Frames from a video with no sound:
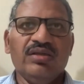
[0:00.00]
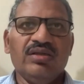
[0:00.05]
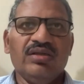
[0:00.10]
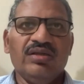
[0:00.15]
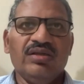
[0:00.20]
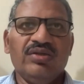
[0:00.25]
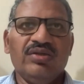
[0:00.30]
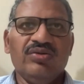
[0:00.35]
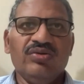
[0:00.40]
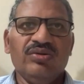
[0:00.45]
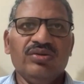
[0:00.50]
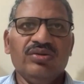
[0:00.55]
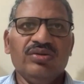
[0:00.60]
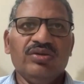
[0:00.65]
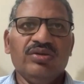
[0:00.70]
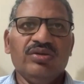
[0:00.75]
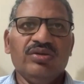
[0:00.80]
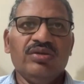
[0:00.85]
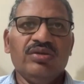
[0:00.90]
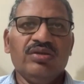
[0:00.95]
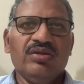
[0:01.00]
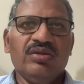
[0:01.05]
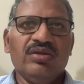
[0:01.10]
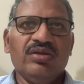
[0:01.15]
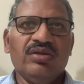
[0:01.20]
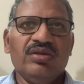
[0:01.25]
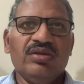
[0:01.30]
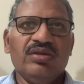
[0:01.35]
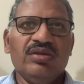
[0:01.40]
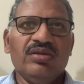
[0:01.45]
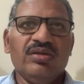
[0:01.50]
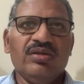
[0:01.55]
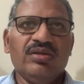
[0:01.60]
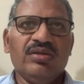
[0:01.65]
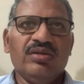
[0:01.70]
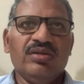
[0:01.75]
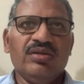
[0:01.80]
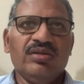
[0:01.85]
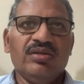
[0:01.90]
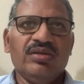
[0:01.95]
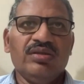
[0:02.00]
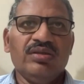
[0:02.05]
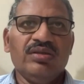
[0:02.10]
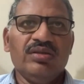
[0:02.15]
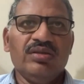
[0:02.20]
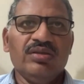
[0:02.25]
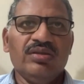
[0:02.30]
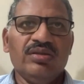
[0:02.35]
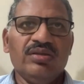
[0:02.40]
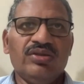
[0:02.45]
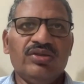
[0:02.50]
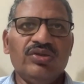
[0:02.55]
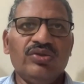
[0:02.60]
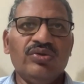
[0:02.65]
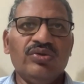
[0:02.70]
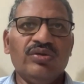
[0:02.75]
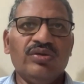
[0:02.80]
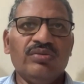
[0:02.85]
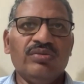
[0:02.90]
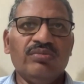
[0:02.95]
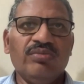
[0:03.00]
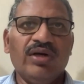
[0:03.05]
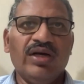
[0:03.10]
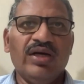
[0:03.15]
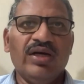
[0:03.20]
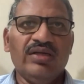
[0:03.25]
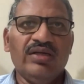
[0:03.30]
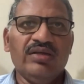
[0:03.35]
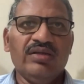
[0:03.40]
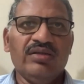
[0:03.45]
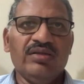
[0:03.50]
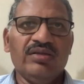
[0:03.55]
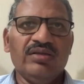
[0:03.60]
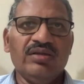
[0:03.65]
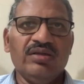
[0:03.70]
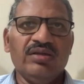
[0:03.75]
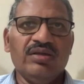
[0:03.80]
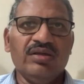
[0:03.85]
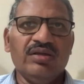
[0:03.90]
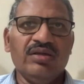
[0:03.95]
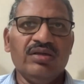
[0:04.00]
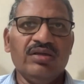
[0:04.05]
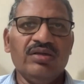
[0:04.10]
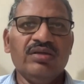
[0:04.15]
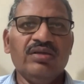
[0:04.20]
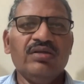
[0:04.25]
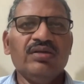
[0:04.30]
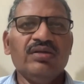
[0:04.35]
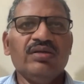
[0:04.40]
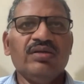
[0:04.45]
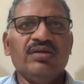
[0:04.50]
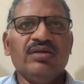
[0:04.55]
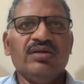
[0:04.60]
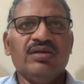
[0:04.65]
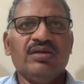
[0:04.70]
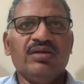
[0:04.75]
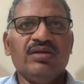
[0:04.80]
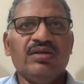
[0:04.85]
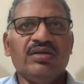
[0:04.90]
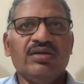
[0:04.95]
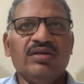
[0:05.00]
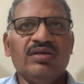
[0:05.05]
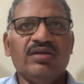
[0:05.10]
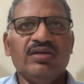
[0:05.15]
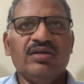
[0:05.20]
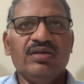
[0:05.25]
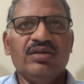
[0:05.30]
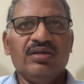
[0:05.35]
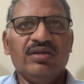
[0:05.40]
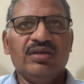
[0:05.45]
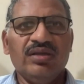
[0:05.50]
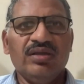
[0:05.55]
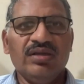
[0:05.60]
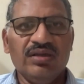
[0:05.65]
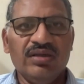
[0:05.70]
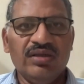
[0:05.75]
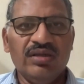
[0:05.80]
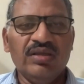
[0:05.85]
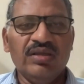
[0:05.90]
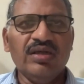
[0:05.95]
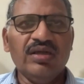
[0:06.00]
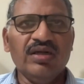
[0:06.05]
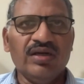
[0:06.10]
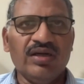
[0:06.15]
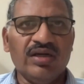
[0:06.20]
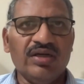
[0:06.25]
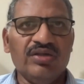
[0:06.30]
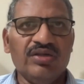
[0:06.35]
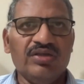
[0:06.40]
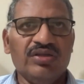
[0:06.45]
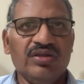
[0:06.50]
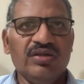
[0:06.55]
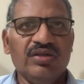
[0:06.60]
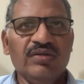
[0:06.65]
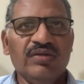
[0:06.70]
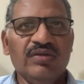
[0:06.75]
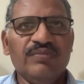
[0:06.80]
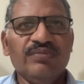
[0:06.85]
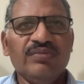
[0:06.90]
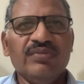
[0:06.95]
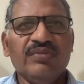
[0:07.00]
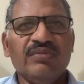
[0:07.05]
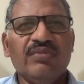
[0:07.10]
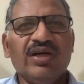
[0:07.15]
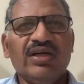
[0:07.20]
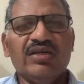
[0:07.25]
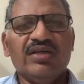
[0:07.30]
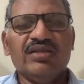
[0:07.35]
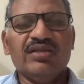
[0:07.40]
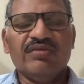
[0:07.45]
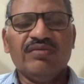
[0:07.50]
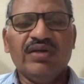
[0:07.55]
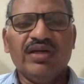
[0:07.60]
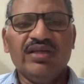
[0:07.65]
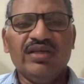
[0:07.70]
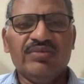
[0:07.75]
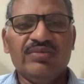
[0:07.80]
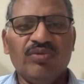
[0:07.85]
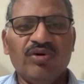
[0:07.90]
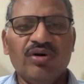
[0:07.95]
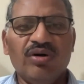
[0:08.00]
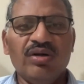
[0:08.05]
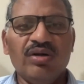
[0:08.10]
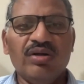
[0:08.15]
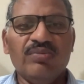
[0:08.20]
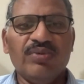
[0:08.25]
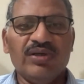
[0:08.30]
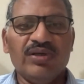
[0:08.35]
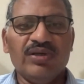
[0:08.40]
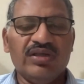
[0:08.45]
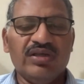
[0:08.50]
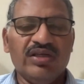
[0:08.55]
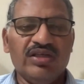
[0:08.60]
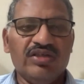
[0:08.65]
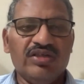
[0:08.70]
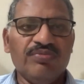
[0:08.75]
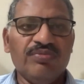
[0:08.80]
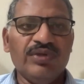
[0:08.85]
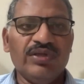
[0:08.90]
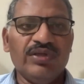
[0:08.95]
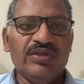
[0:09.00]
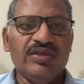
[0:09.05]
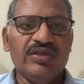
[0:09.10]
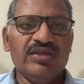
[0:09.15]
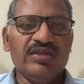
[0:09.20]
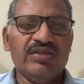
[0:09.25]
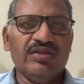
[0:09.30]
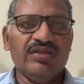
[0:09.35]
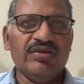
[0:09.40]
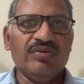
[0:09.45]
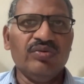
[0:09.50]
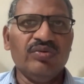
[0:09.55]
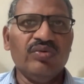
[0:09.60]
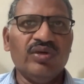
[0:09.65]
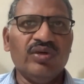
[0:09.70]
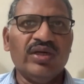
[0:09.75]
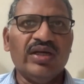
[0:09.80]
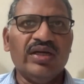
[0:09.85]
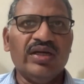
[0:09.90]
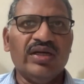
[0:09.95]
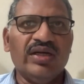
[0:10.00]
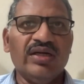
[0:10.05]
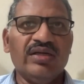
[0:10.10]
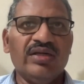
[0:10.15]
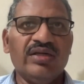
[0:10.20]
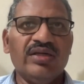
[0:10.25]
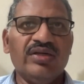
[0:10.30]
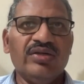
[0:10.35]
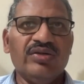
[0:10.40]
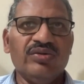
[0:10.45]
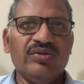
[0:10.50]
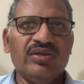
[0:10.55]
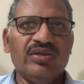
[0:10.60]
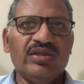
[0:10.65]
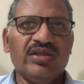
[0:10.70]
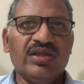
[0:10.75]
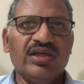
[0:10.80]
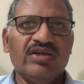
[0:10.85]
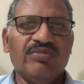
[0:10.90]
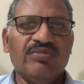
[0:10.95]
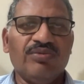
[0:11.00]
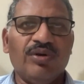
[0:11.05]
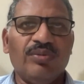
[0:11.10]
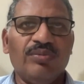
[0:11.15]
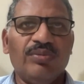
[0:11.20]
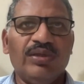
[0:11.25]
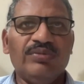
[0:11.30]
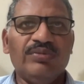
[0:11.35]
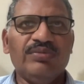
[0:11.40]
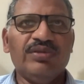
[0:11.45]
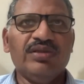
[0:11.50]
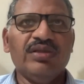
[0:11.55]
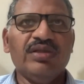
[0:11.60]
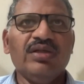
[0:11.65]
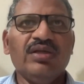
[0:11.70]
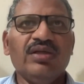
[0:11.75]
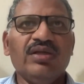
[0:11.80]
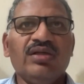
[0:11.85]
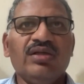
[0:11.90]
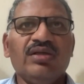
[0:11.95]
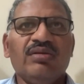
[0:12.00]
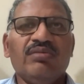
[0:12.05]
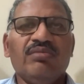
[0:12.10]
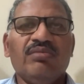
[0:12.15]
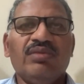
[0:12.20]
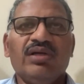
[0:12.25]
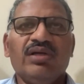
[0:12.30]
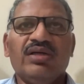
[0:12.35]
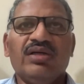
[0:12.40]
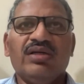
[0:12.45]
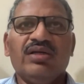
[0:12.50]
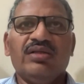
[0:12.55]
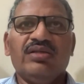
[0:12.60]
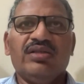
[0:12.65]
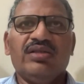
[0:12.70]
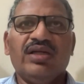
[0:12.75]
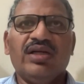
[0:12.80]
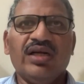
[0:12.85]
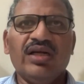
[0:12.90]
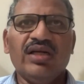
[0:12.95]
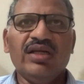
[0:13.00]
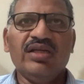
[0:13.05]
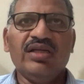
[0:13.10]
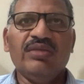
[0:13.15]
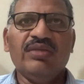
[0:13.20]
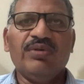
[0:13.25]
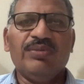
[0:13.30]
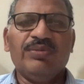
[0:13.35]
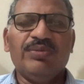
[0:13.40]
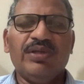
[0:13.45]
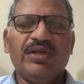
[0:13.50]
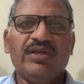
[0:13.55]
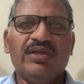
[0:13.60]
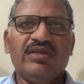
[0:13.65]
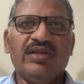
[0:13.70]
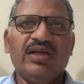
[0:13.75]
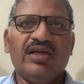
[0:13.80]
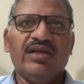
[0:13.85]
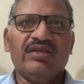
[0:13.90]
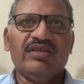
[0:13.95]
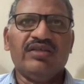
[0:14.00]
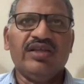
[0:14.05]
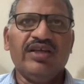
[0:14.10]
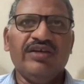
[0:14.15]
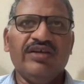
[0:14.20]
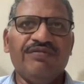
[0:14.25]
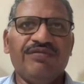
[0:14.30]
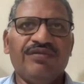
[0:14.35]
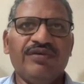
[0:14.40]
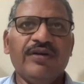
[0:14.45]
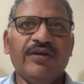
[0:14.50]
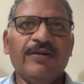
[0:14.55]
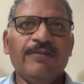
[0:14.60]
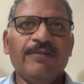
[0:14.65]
you know, uh, uh, shown by certain uh, in, in the literature but it's a very small percentage of patients who can get into this kind of problems but generally the ppis are safe